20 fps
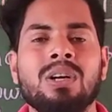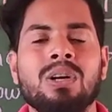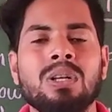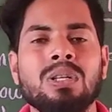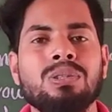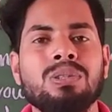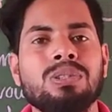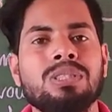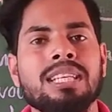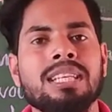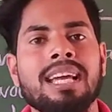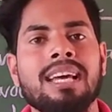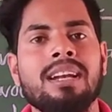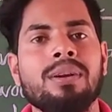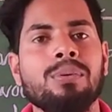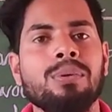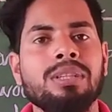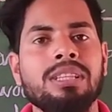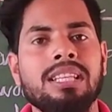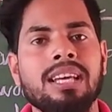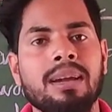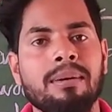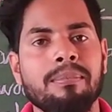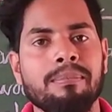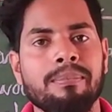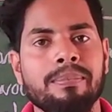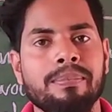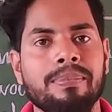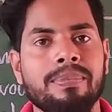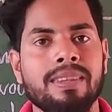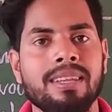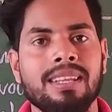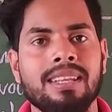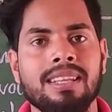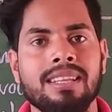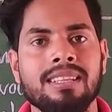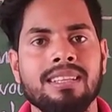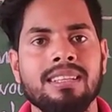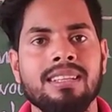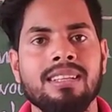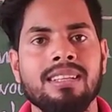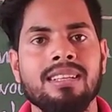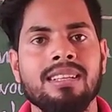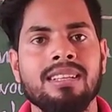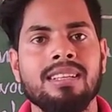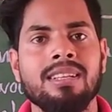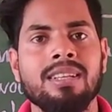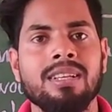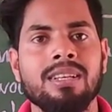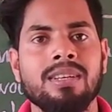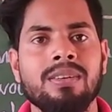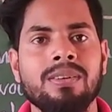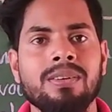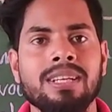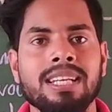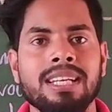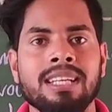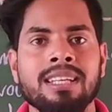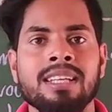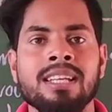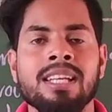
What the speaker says: also share with them. Okay.